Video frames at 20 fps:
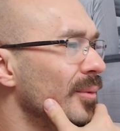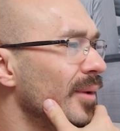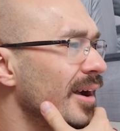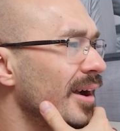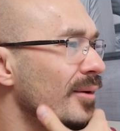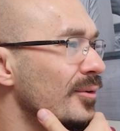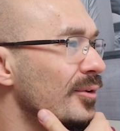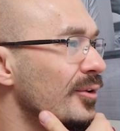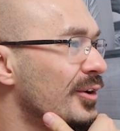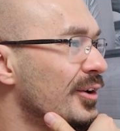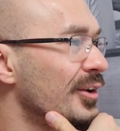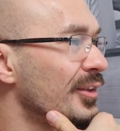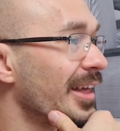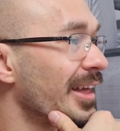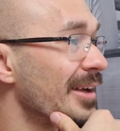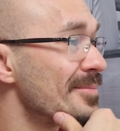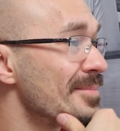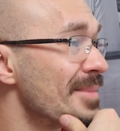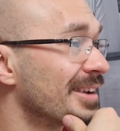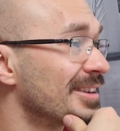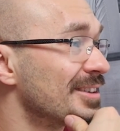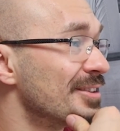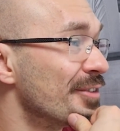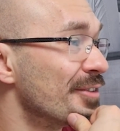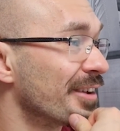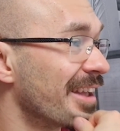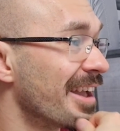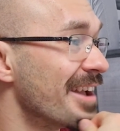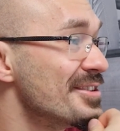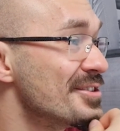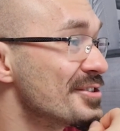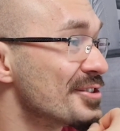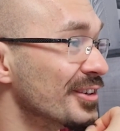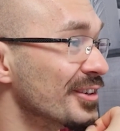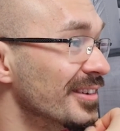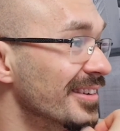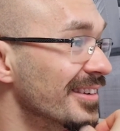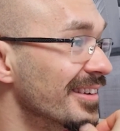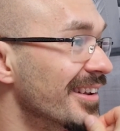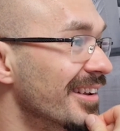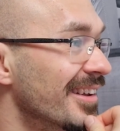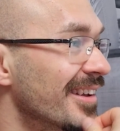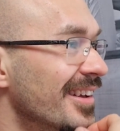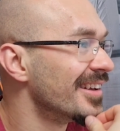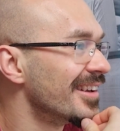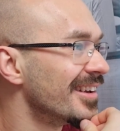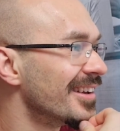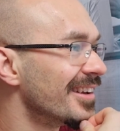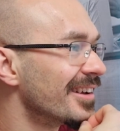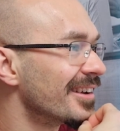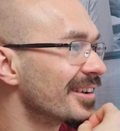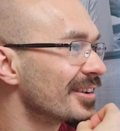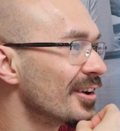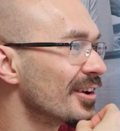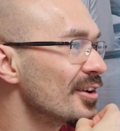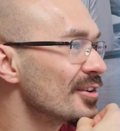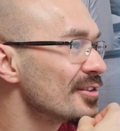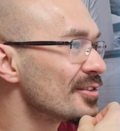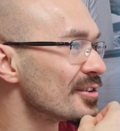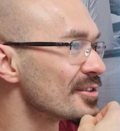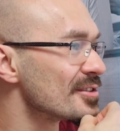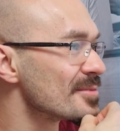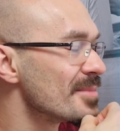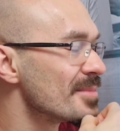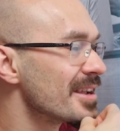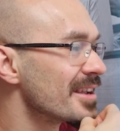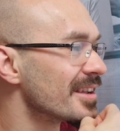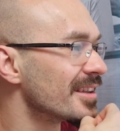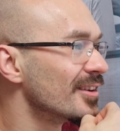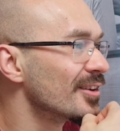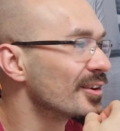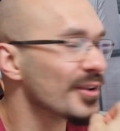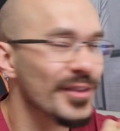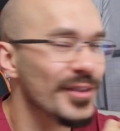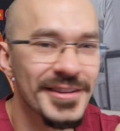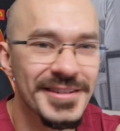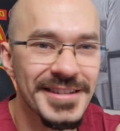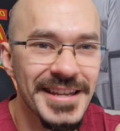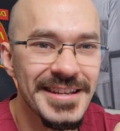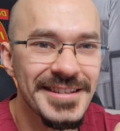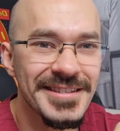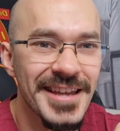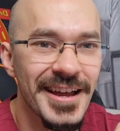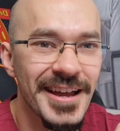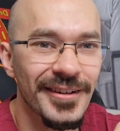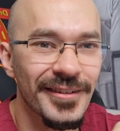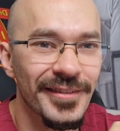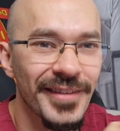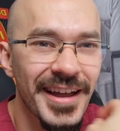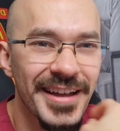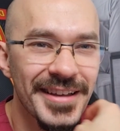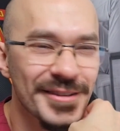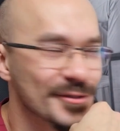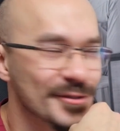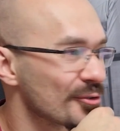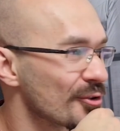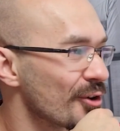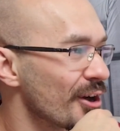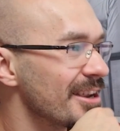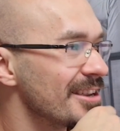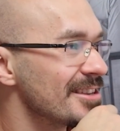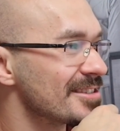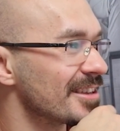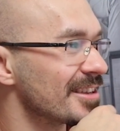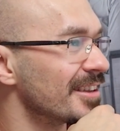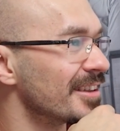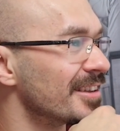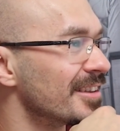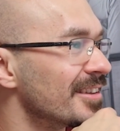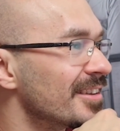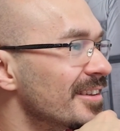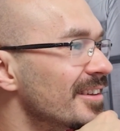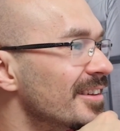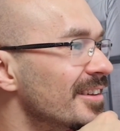Wow, look at that magnification. Goodness me, look at the detail, that is crazy.